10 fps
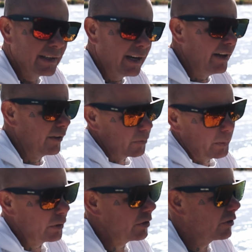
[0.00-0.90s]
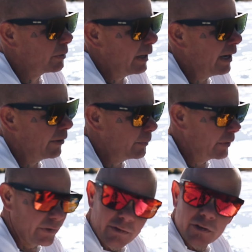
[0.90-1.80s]
there's bushes around,
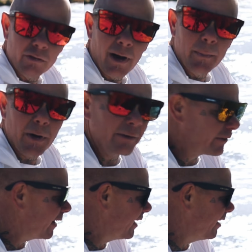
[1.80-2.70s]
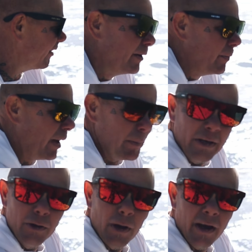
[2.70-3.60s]
but there's a drop off right here. Maybe
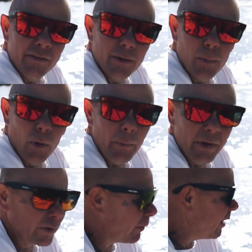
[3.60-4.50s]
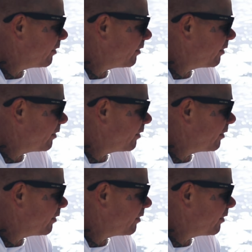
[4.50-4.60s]
you guys could point me in the right